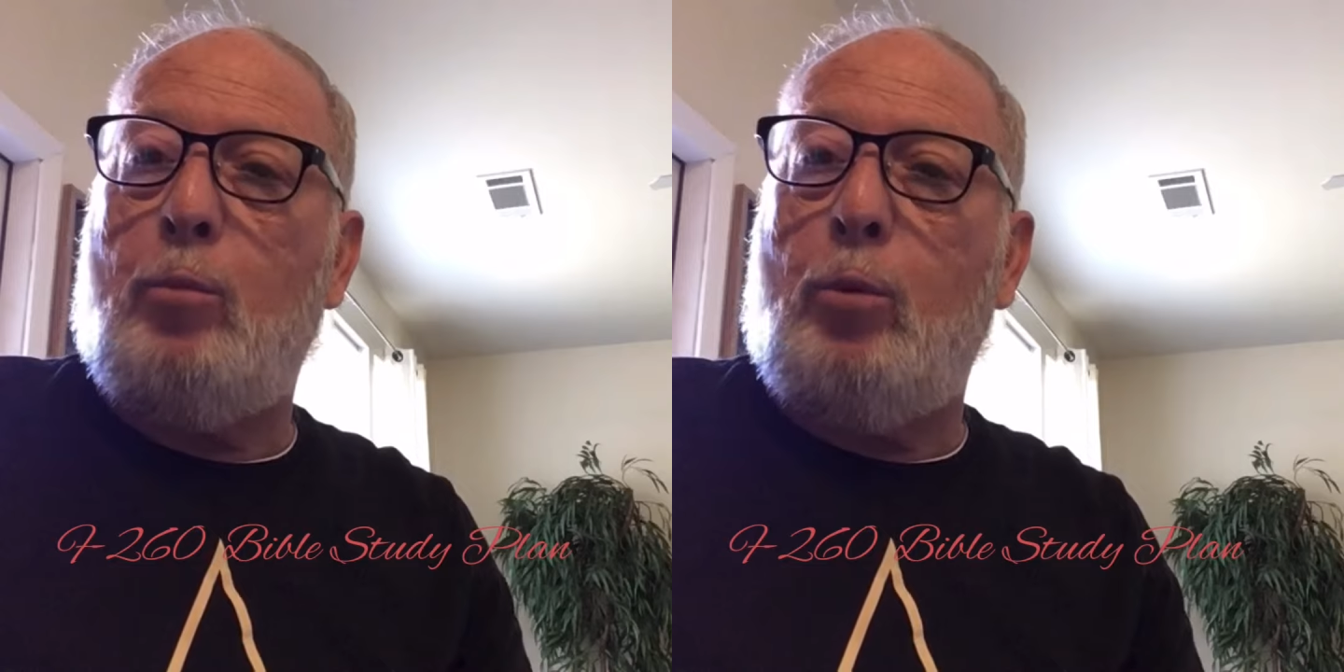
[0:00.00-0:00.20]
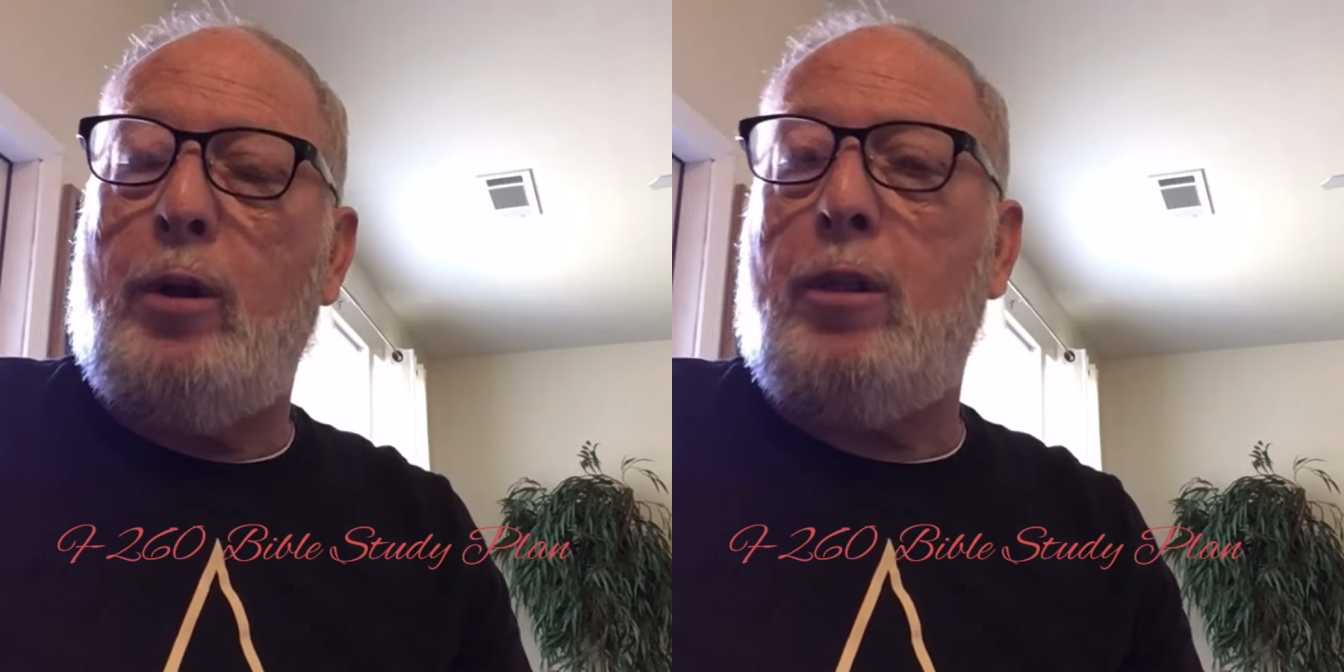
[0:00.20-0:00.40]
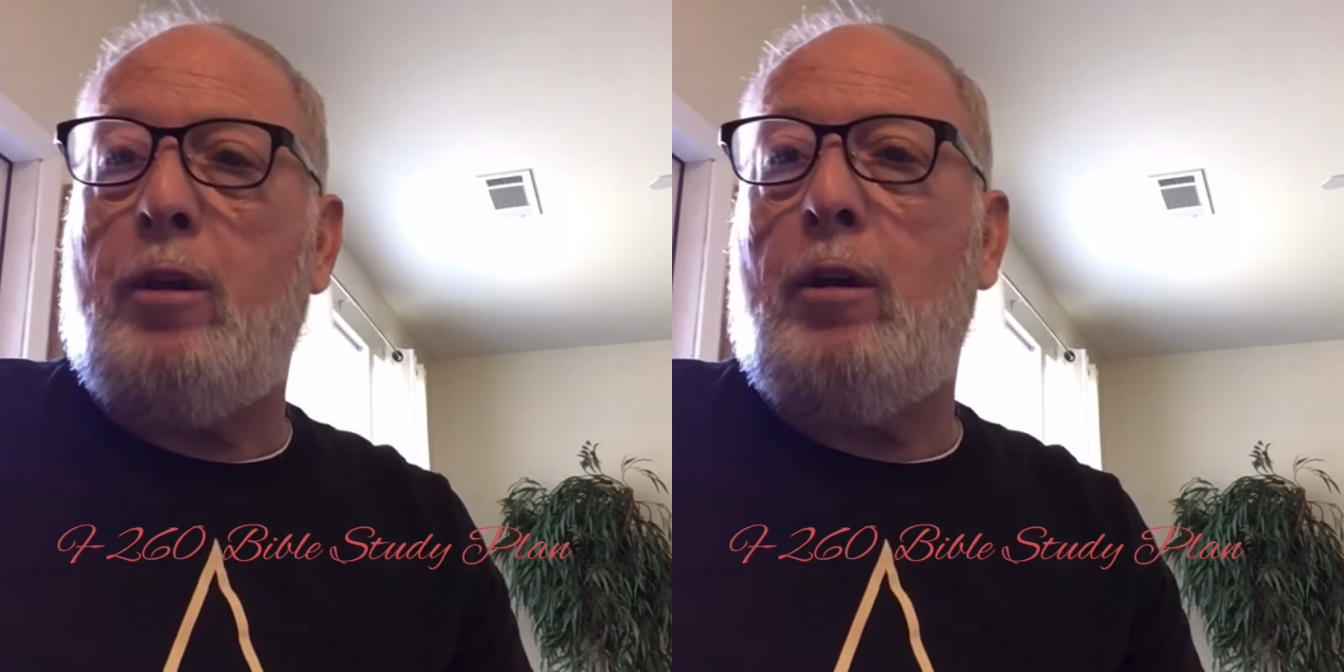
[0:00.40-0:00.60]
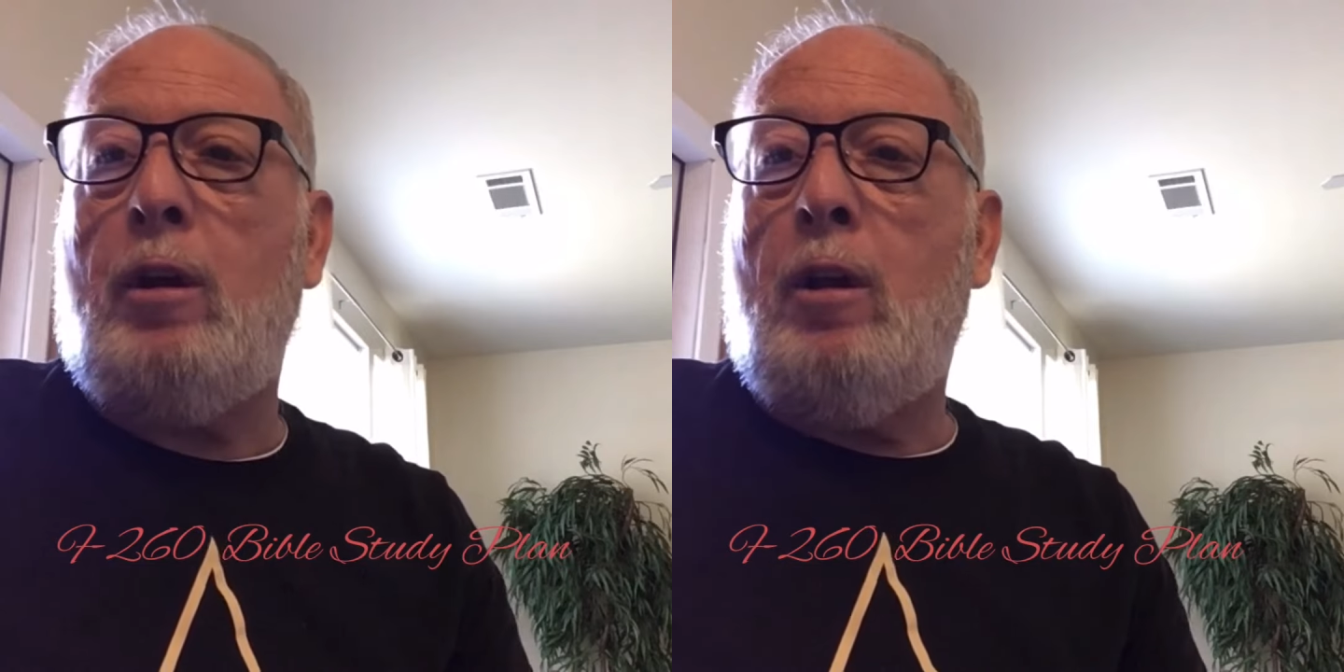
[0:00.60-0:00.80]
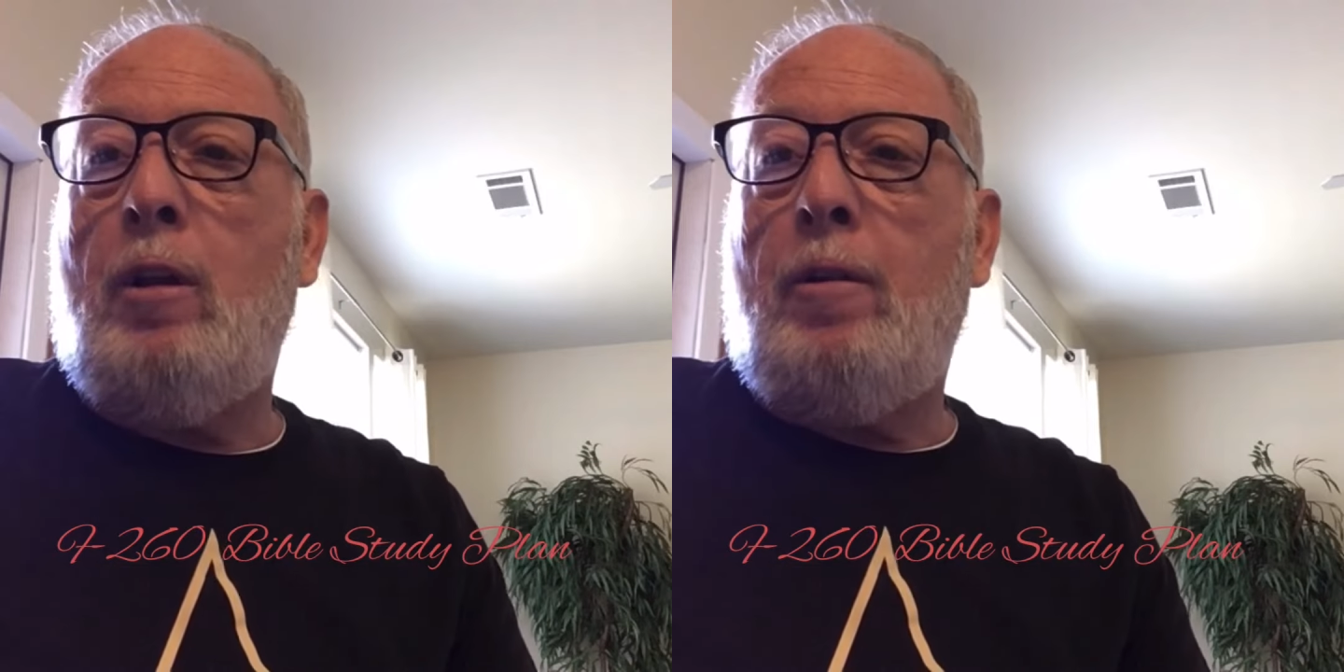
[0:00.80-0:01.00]
with
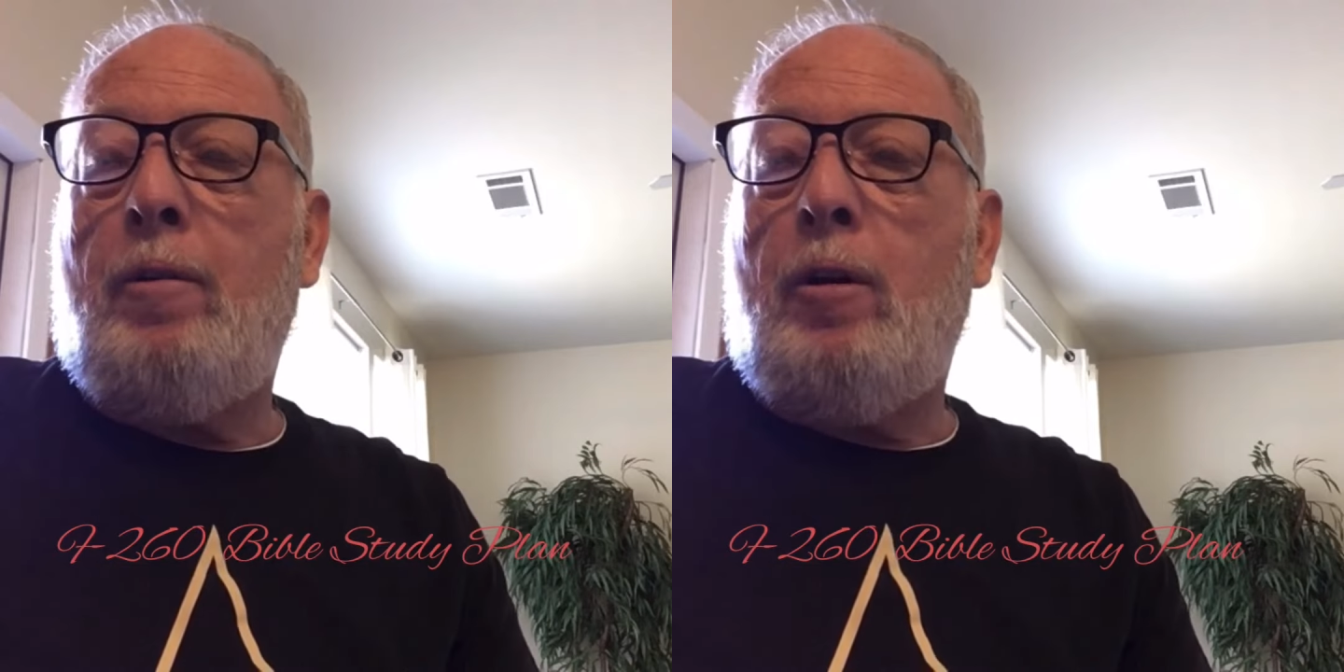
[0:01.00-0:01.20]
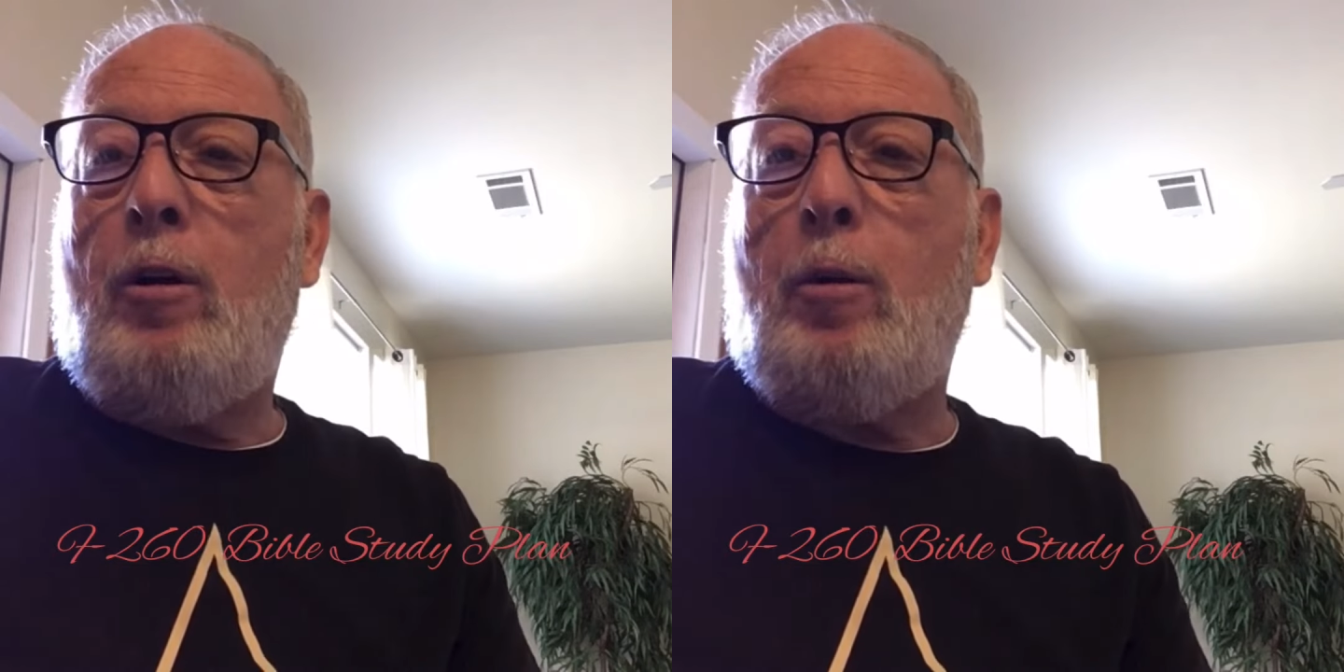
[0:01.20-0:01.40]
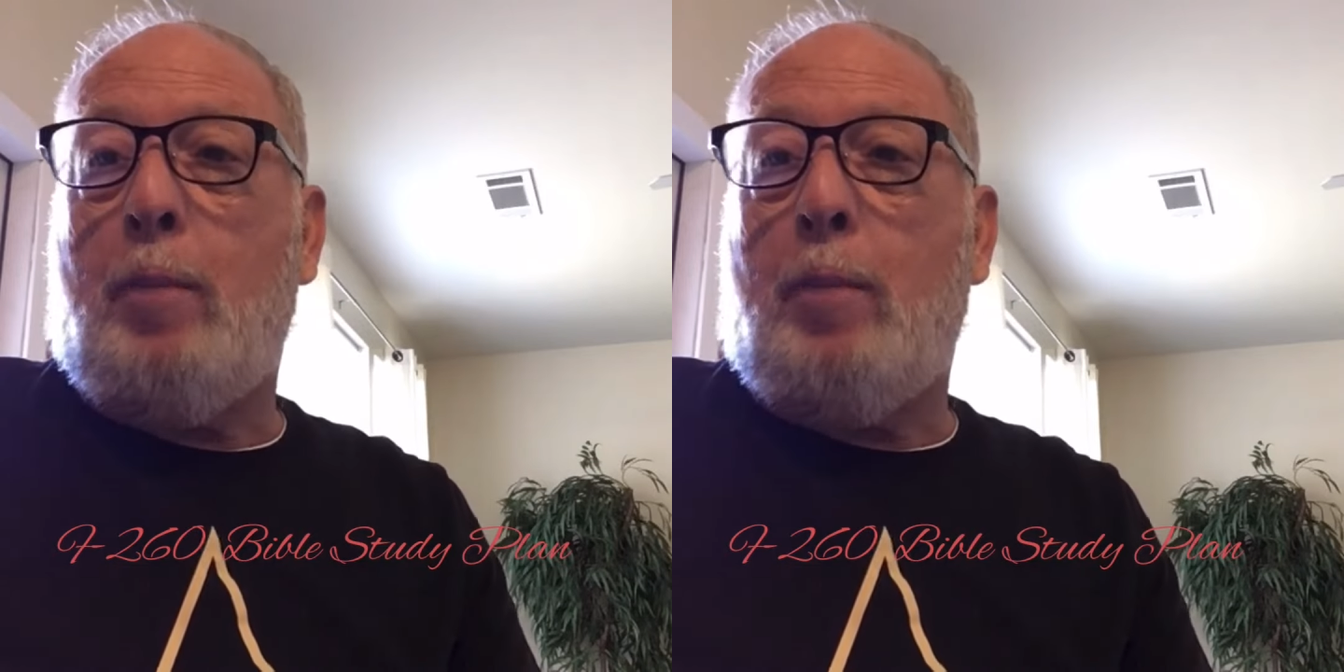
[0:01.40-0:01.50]
her